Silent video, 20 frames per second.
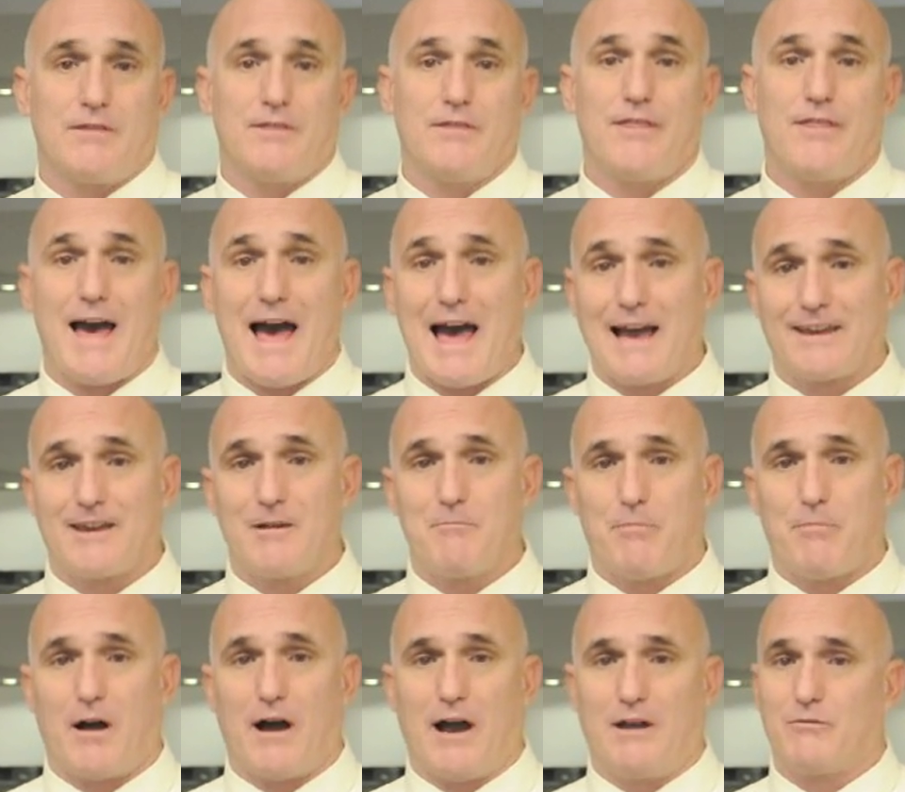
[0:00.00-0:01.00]
That
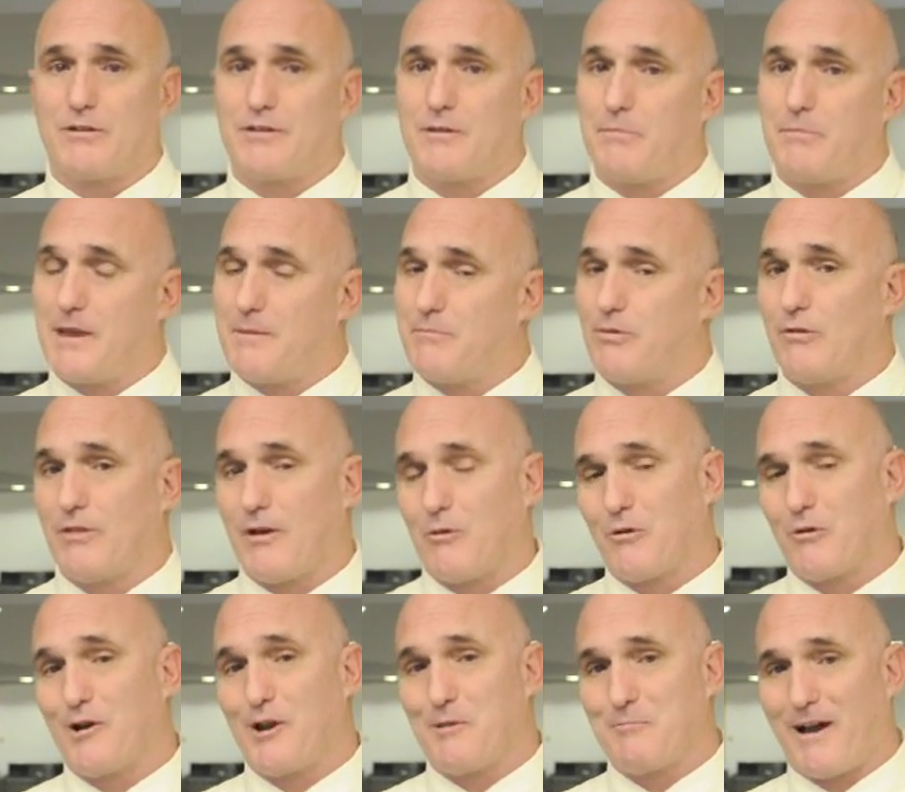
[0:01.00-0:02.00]
combined with the people that
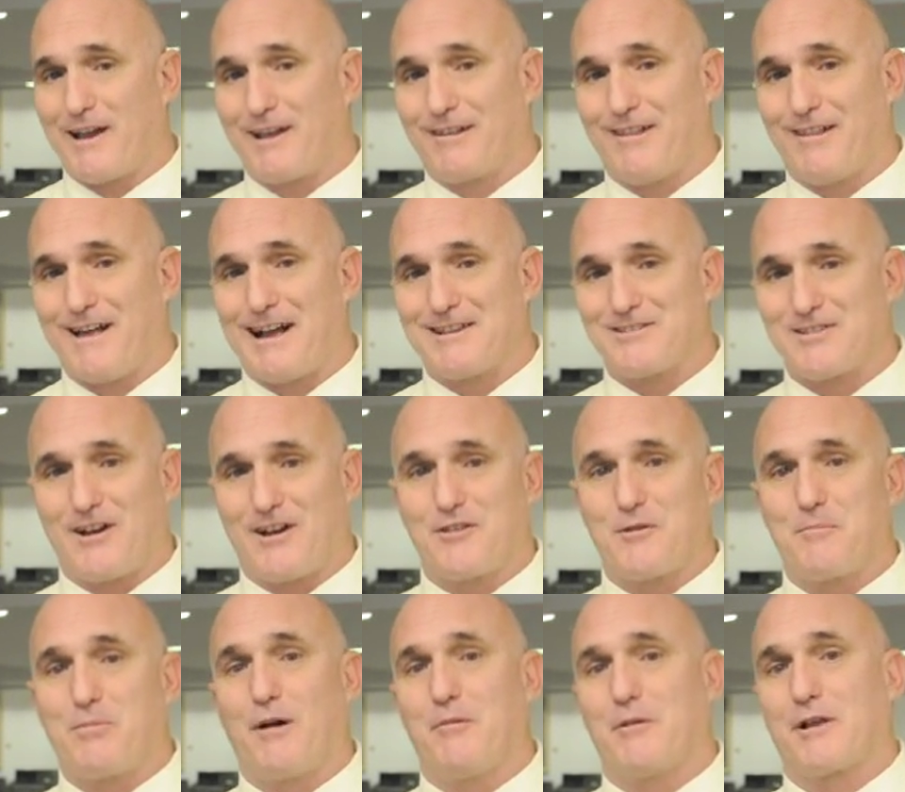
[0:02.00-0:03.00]
were in my class, other
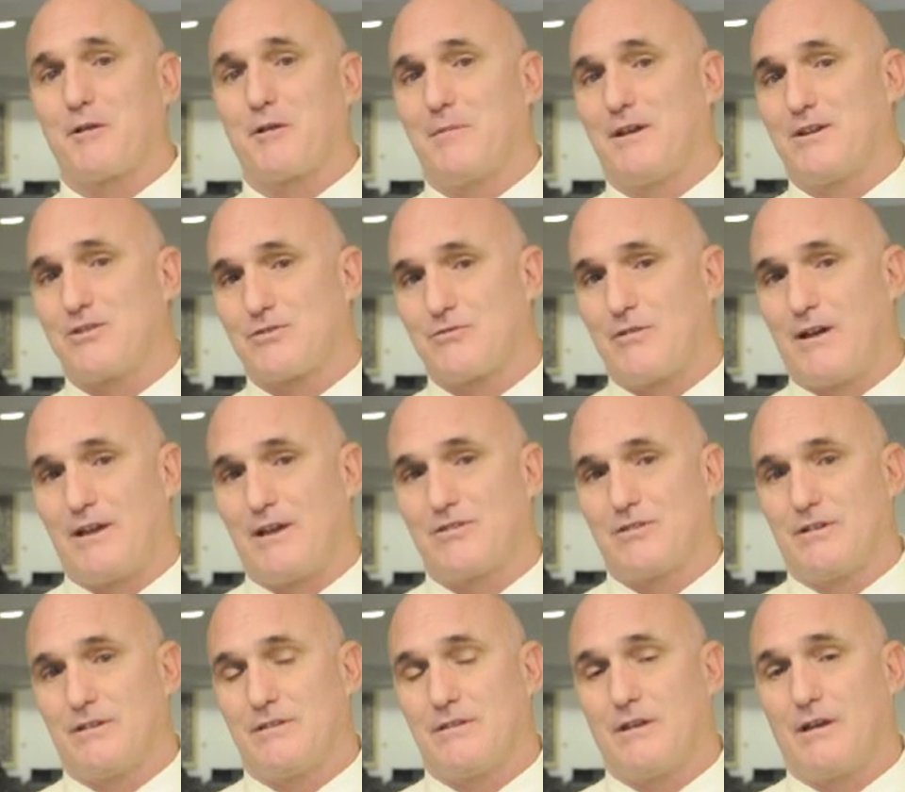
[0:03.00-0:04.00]
public
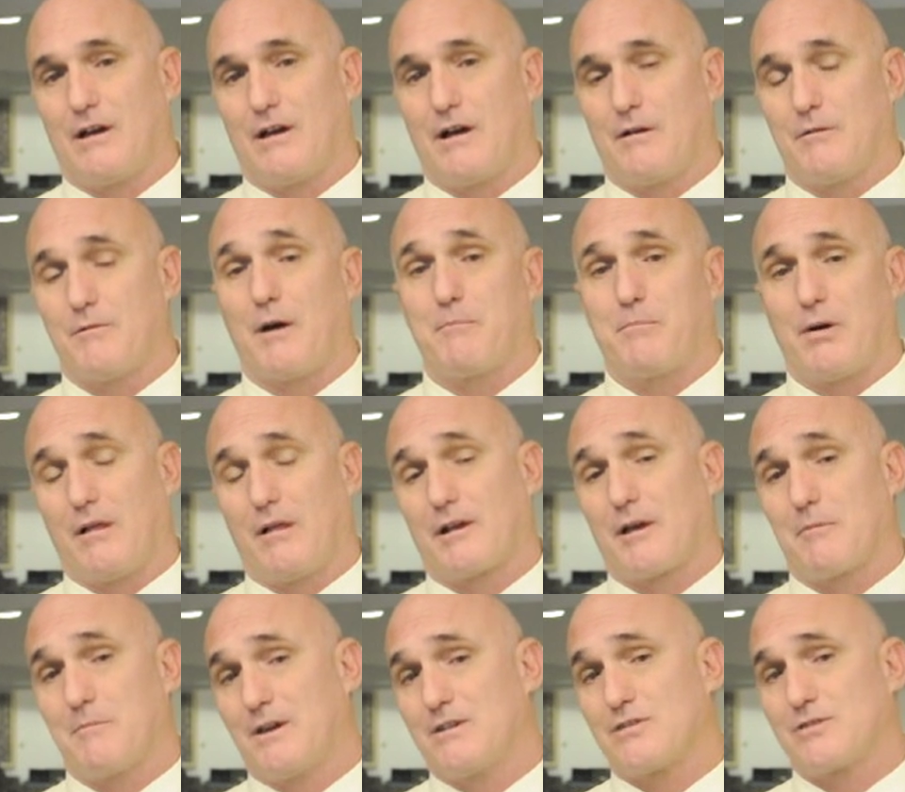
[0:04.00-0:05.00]
administration, uh, public
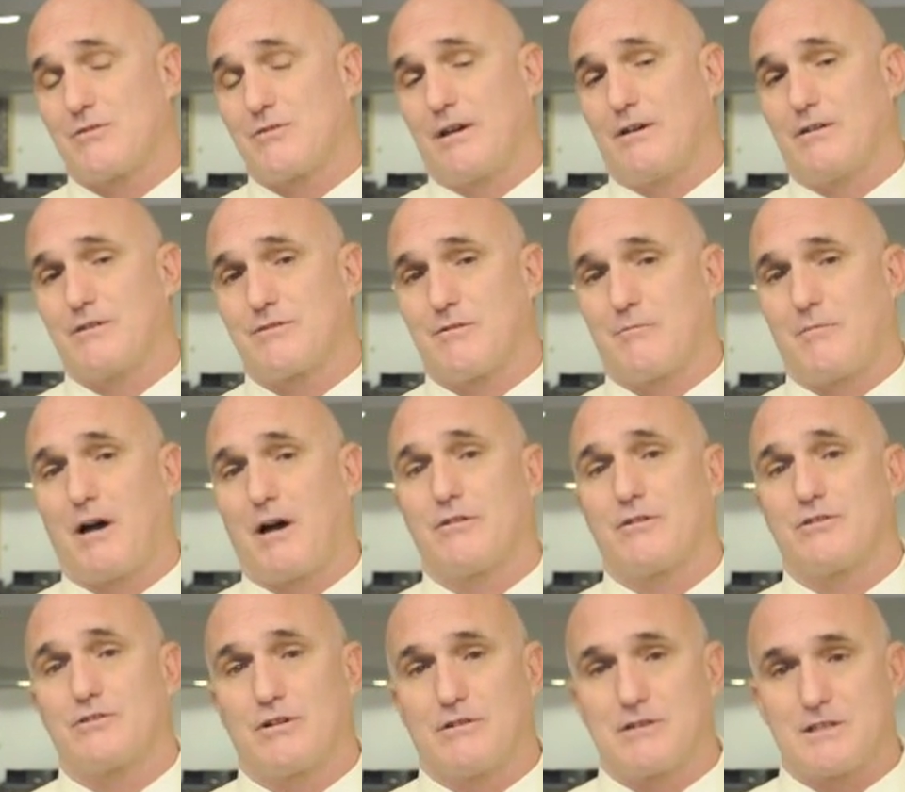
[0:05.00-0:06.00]
administrators from other
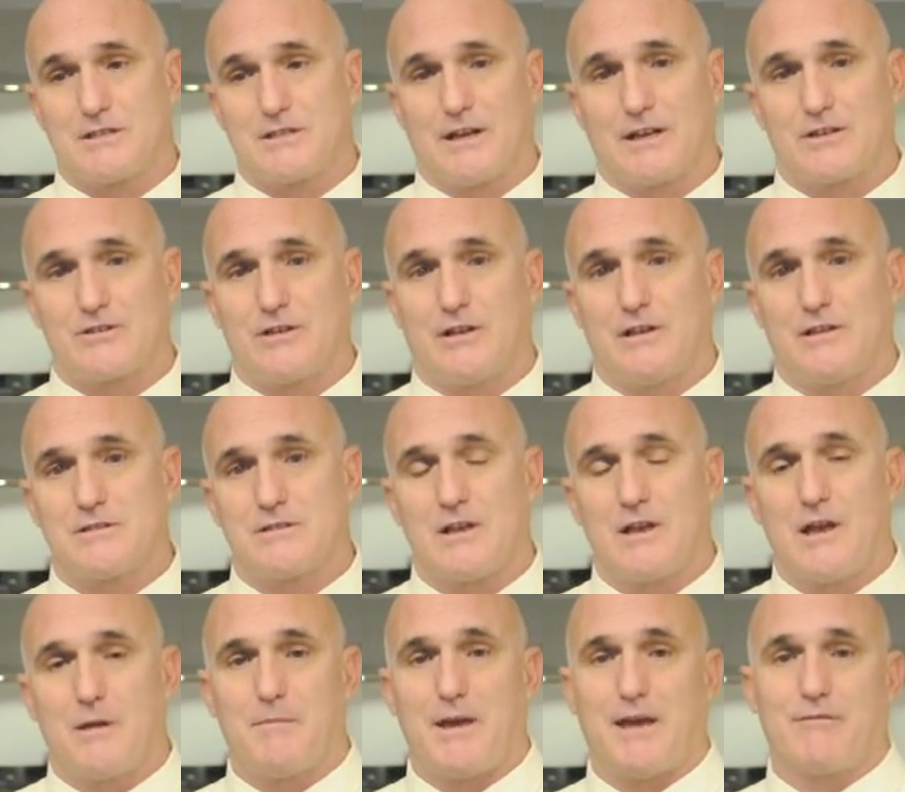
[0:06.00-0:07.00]
jurisdictions,
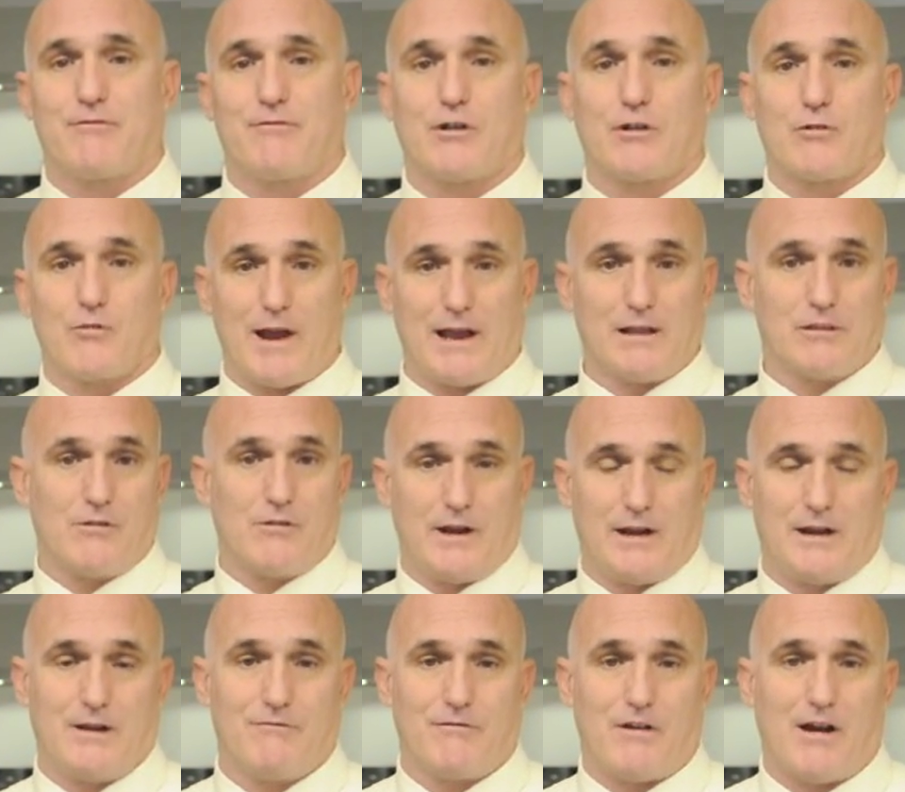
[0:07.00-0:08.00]
made for a great
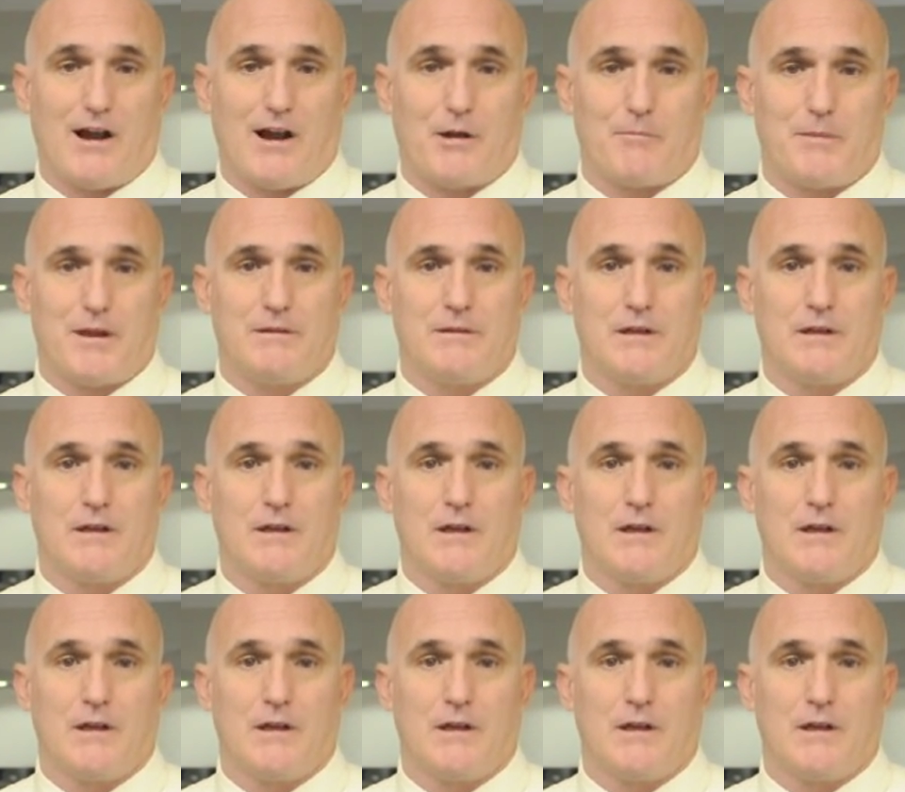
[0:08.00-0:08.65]
learning environment.